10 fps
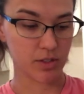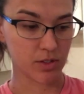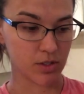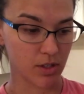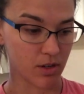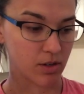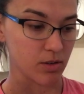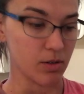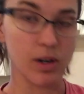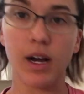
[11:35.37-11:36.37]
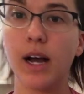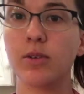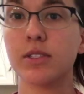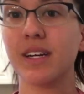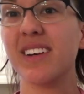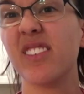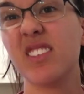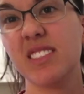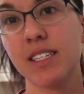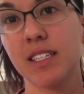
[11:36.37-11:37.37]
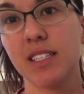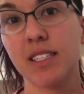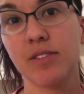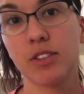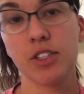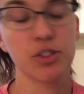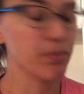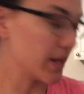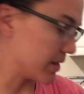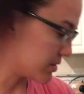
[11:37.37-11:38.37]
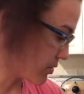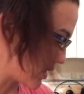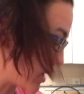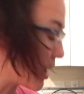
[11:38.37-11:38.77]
so I was not able to get any footage. But that's okay.